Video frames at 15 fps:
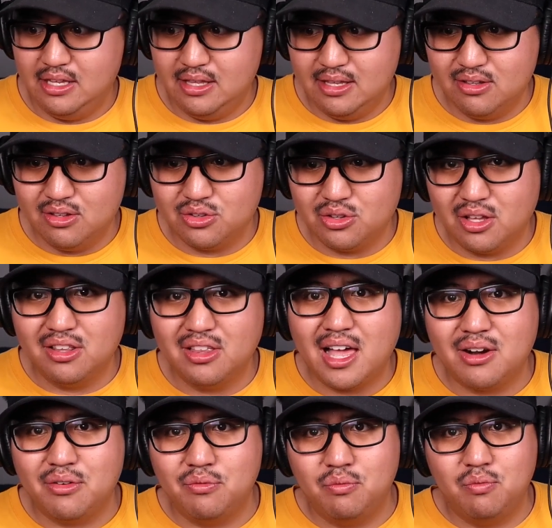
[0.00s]
It was a
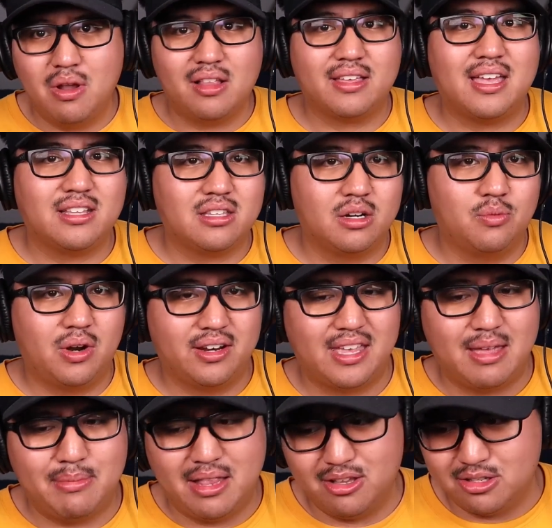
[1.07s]
lot of relegated to the running
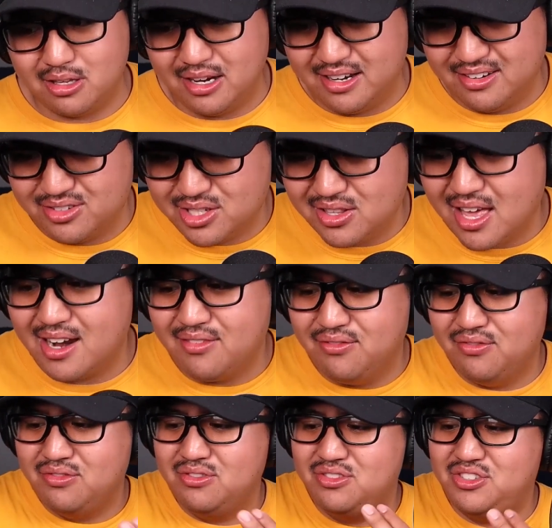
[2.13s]
game. And it was a lot
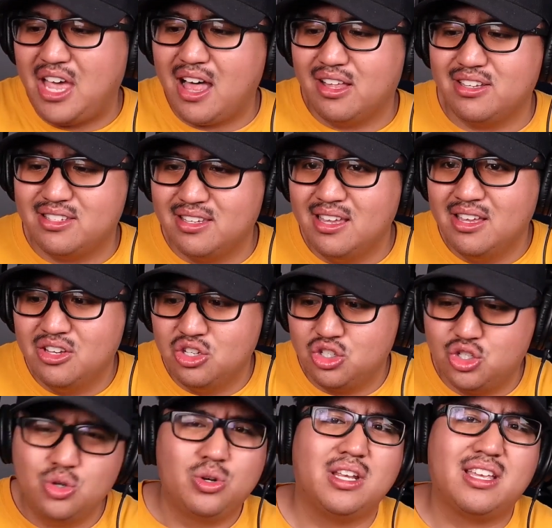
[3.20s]
of Dallas
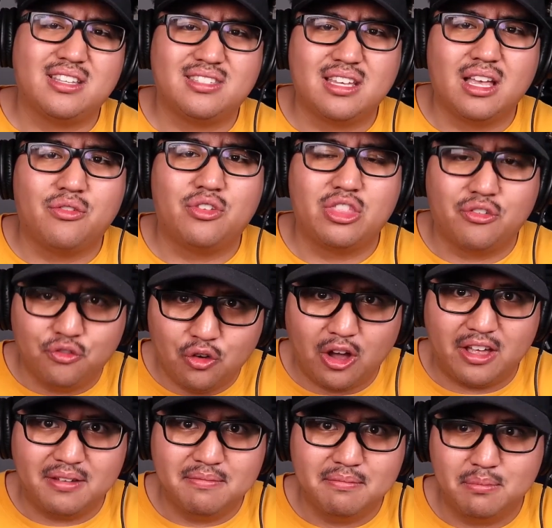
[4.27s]
shooting itself in the
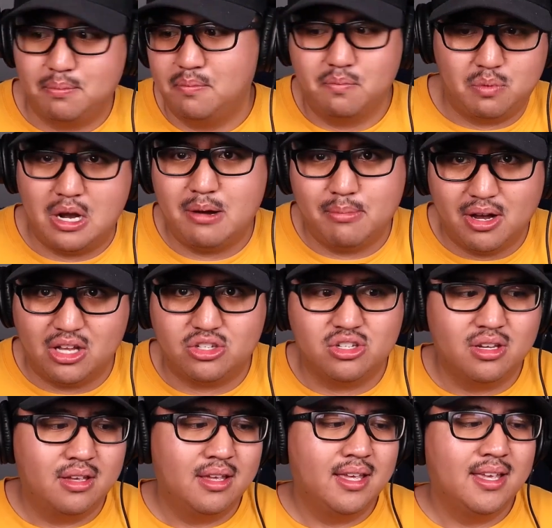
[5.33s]
foot, pretty much.
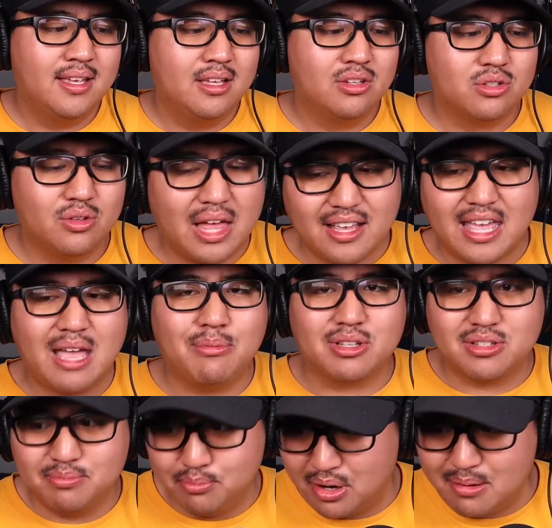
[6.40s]
So that game
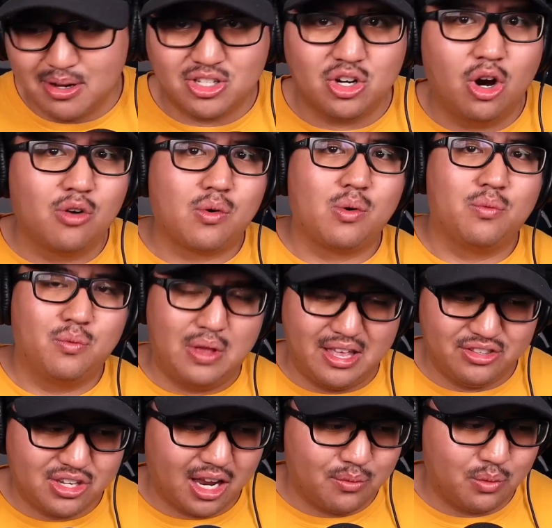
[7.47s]
was pretty much over
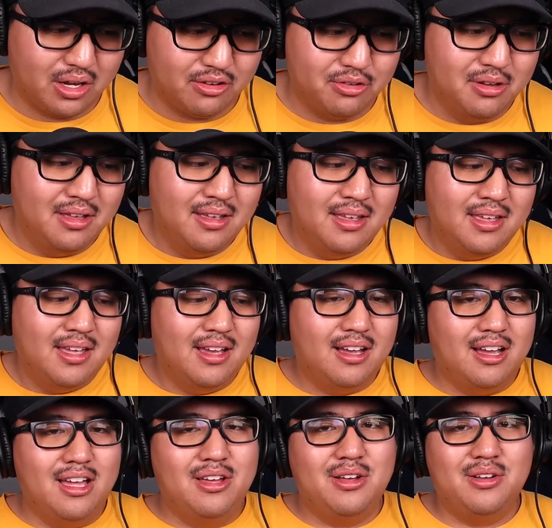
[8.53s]
and done with.
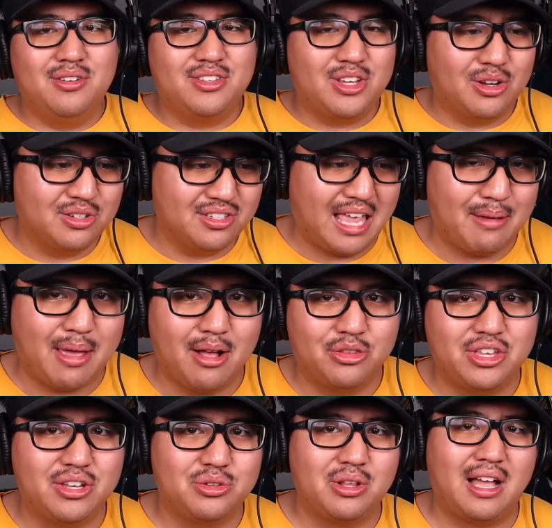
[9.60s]
So Sam Howell
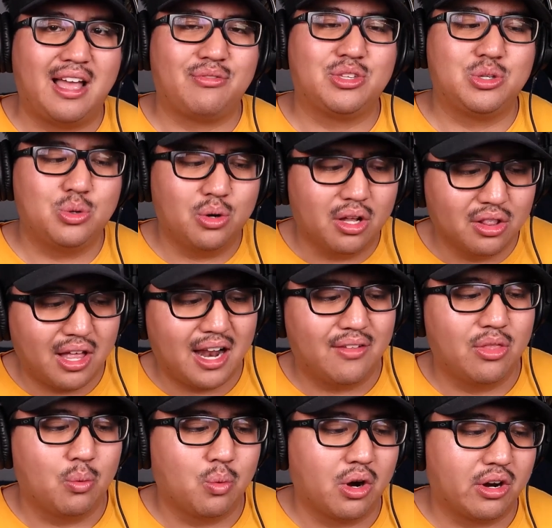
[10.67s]
didn't have to do a lot
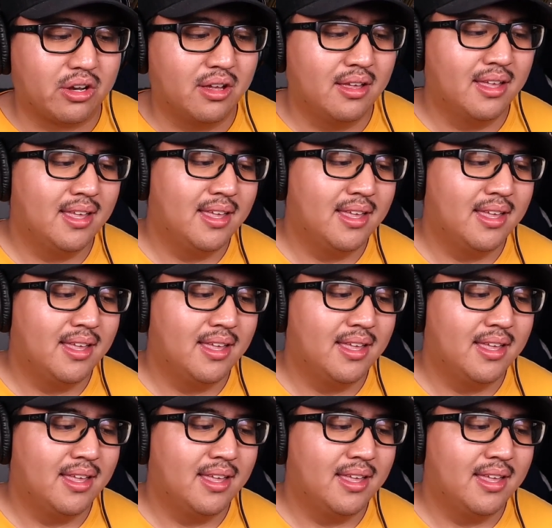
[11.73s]
of the work.